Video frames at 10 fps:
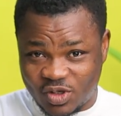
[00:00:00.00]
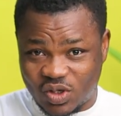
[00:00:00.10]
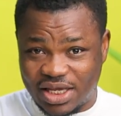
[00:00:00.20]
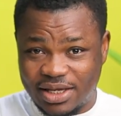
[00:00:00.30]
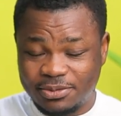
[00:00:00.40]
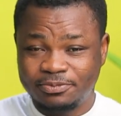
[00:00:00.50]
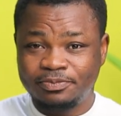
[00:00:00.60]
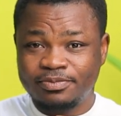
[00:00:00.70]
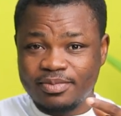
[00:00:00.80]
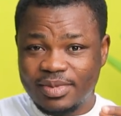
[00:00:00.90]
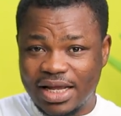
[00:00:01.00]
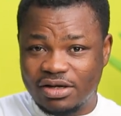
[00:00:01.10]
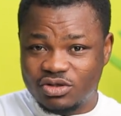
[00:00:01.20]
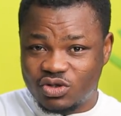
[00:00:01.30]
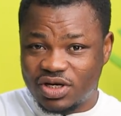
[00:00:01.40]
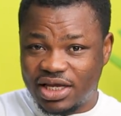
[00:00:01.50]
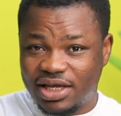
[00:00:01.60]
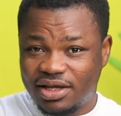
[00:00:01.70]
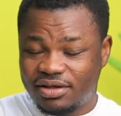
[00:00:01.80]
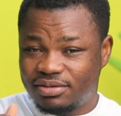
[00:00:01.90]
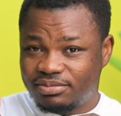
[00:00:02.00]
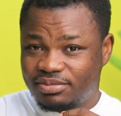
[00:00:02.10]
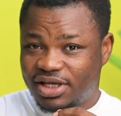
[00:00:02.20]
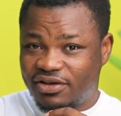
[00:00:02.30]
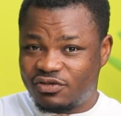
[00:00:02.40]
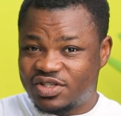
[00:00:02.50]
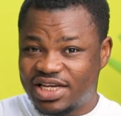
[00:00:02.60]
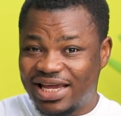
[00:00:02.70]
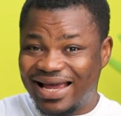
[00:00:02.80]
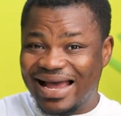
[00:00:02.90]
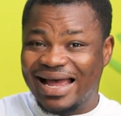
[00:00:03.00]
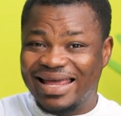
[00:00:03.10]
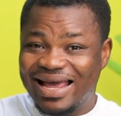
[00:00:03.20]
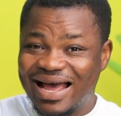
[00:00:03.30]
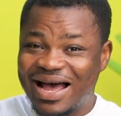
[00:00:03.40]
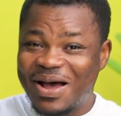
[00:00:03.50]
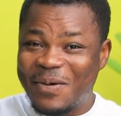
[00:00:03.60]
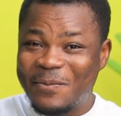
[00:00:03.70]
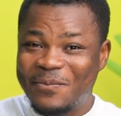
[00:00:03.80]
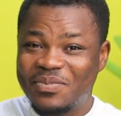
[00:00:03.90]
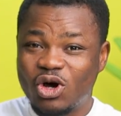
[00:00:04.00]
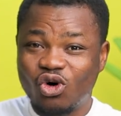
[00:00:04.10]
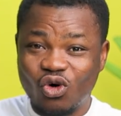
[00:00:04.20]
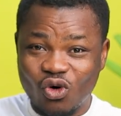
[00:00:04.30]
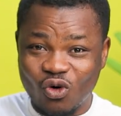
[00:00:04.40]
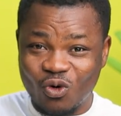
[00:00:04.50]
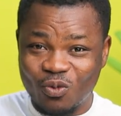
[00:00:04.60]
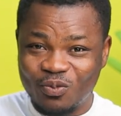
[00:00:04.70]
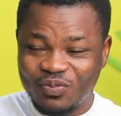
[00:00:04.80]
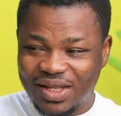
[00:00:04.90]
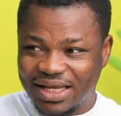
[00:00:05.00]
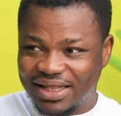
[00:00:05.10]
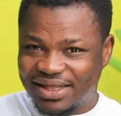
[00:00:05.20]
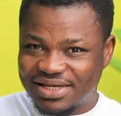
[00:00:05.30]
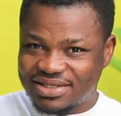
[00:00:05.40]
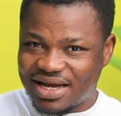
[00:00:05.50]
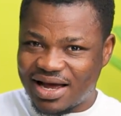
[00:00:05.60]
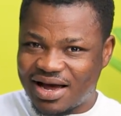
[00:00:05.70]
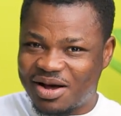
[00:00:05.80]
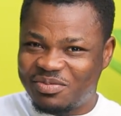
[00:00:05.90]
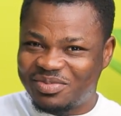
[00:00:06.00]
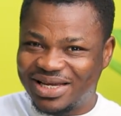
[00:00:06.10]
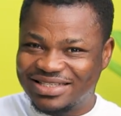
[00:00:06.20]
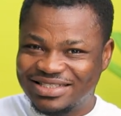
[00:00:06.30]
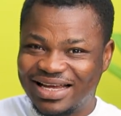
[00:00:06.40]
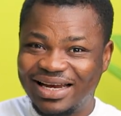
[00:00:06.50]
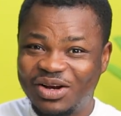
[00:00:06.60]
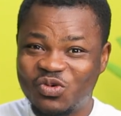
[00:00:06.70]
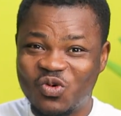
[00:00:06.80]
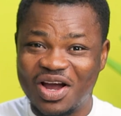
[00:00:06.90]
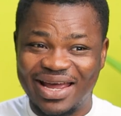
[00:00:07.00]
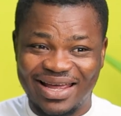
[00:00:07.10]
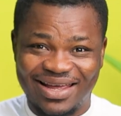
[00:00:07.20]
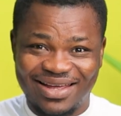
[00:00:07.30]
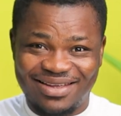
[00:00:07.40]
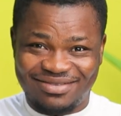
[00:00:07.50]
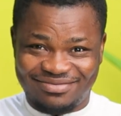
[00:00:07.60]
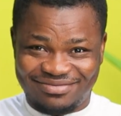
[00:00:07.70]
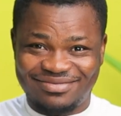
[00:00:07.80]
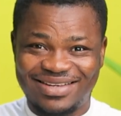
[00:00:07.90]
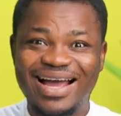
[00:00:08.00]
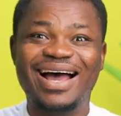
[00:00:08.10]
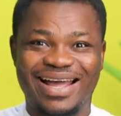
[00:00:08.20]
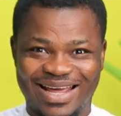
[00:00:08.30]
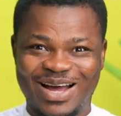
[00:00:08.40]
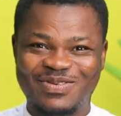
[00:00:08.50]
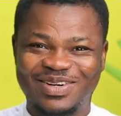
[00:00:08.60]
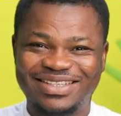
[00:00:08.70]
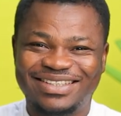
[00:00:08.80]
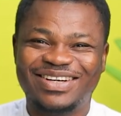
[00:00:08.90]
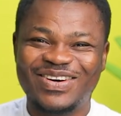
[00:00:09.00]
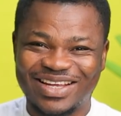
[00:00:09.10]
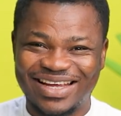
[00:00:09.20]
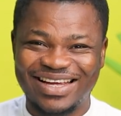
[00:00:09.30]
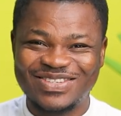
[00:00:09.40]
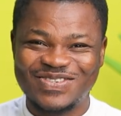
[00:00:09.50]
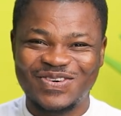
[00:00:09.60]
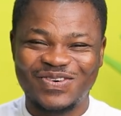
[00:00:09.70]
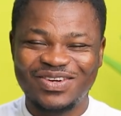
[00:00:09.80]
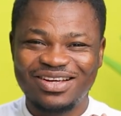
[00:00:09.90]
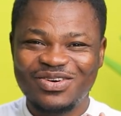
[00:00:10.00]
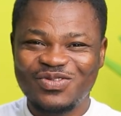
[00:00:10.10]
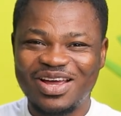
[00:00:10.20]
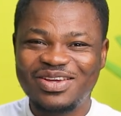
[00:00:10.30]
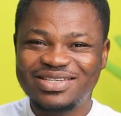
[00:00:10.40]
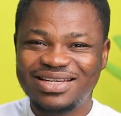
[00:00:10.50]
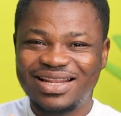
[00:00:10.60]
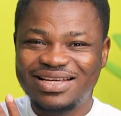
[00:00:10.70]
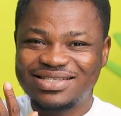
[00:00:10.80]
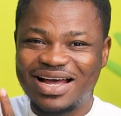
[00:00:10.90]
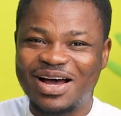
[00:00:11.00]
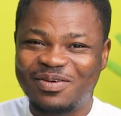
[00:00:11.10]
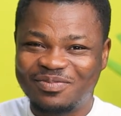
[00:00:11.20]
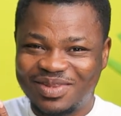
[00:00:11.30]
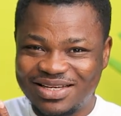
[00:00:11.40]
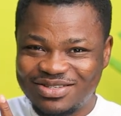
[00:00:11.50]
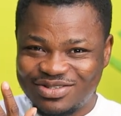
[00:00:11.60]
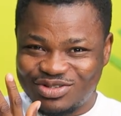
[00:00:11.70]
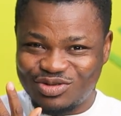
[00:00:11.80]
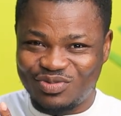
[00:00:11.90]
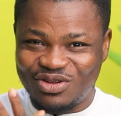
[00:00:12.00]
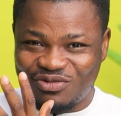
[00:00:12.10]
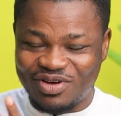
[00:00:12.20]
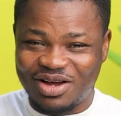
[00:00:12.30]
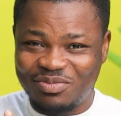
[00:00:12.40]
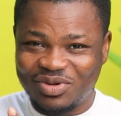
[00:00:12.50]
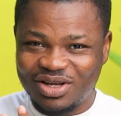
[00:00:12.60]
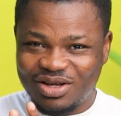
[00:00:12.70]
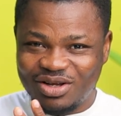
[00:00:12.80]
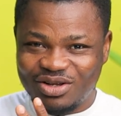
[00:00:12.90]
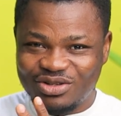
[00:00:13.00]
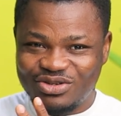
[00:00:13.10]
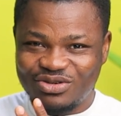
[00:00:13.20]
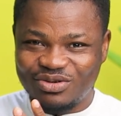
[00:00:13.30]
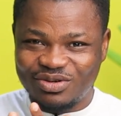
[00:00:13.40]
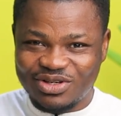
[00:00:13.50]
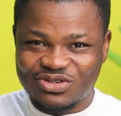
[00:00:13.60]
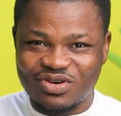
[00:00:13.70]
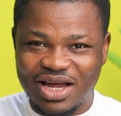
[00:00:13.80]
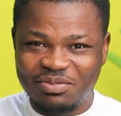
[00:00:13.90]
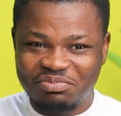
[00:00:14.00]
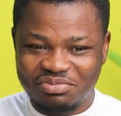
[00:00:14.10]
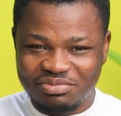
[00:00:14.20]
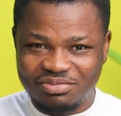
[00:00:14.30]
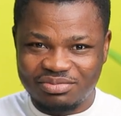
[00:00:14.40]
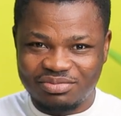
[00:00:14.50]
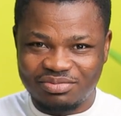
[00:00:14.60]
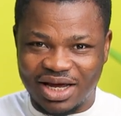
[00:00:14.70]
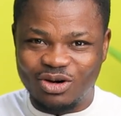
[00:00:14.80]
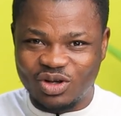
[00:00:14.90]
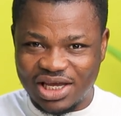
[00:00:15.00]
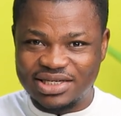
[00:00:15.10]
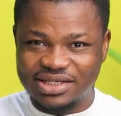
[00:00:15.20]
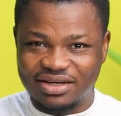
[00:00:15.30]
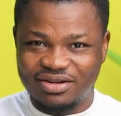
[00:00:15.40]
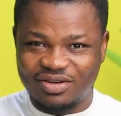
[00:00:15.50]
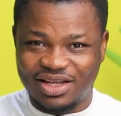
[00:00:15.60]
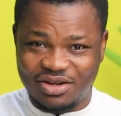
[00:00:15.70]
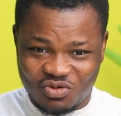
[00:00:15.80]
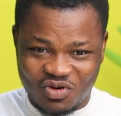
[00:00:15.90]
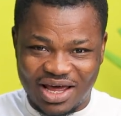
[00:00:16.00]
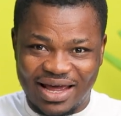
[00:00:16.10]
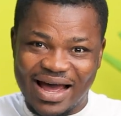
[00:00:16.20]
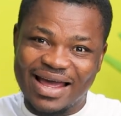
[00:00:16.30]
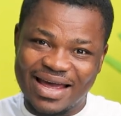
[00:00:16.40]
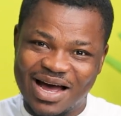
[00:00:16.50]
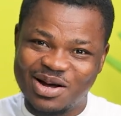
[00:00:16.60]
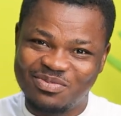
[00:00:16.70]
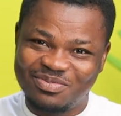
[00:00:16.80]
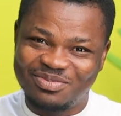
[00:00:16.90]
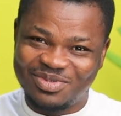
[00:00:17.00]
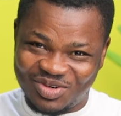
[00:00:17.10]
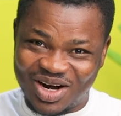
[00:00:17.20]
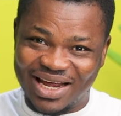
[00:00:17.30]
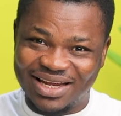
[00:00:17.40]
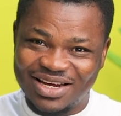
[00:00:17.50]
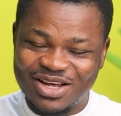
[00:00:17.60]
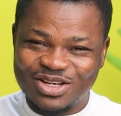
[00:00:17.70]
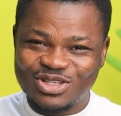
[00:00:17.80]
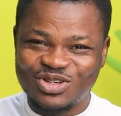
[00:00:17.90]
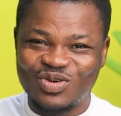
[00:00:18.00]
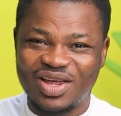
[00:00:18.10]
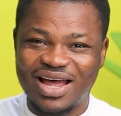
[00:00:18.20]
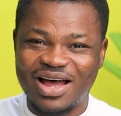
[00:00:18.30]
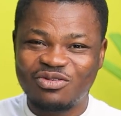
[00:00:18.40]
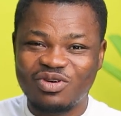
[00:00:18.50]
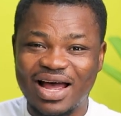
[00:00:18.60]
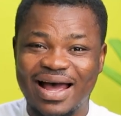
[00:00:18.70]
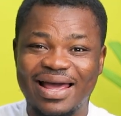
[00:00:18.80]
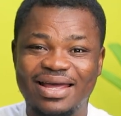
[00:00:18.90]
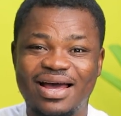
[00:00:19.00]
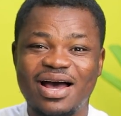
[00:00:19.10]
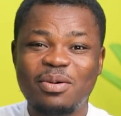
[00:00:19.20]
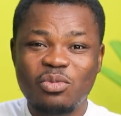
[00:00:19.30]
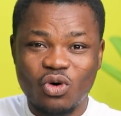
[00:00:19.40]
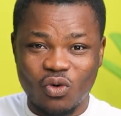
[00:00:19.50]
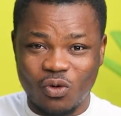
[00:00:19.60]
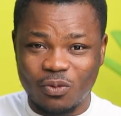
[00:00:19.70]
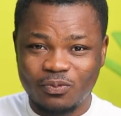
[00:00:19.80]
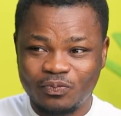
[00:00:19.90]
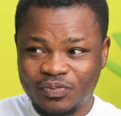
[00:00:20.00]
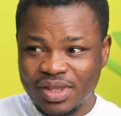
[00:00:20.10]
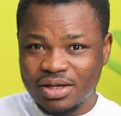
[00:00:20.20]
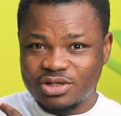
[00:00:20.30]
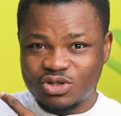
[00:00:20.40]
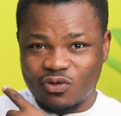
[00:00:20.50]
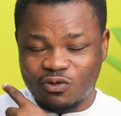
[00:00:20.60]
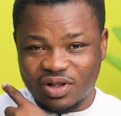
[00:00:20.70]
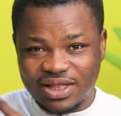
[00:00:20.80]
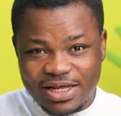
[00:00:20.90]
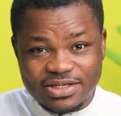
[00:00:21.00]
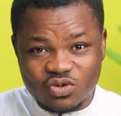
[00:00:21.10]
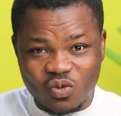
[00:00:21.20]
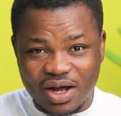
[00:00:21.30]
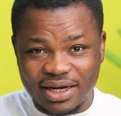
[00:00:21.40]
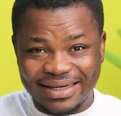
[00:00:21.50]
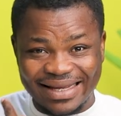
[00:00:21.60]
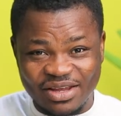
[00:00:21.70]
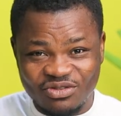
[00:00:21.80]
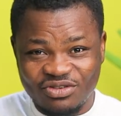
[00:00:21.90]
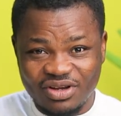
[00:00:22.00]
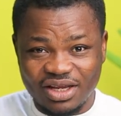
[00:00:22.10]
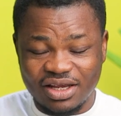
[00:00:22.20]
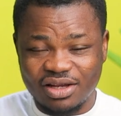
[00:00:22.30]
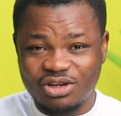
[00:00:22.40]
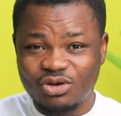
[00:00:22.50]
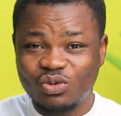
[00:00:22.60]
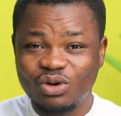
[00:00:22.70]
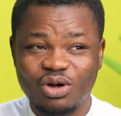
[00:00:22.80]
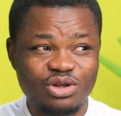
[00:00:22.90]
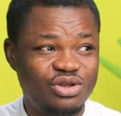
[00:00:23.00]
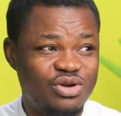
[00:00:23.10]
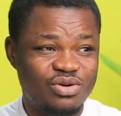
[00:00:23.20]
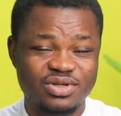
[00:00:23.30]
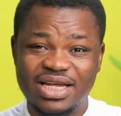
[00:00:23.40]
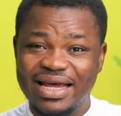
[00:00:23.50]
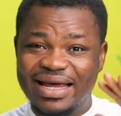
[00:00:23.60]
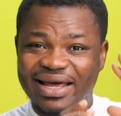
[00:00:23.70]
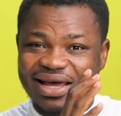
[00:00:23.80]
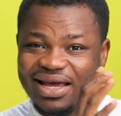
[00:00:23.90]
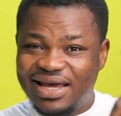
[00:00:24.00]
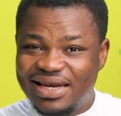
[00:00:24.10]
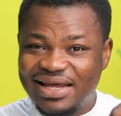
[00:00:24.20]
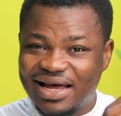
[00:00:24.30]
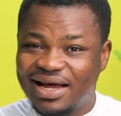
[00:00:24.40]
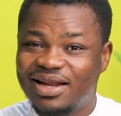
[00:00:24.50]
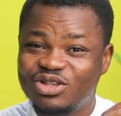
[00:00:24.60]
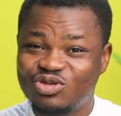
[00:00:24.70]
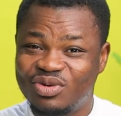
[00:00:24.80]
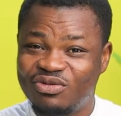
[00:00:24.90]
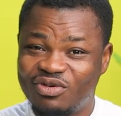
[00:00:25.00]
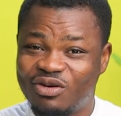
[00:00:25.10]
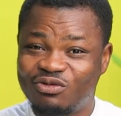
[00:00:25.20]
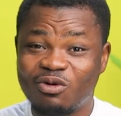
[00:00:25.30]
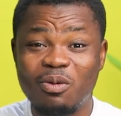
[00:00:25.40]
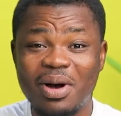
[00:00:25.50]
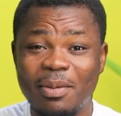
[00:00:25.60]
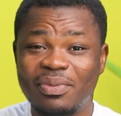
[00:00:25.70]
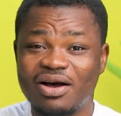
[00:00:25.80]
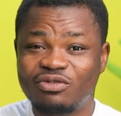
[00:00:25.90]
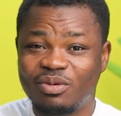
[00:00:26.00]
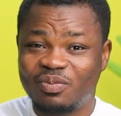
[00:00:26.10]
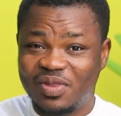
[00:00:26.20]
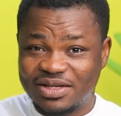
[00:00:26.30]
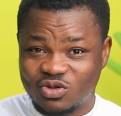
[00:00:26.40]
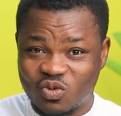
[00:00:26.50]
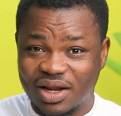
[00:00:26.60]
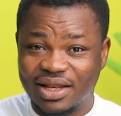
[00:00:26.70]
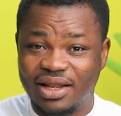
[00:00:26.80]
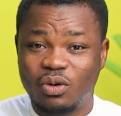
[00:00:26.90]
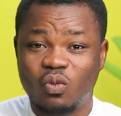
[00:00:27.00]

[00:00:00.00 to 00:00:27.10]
Okay. Now, today, if you say I am home, this am is telling where I am. okay, so we are using this um this to be verb to describe my location, okay, where I am, right? So we have I am home. So for this one, in G, you will not use any other to be verb form apart from this one, the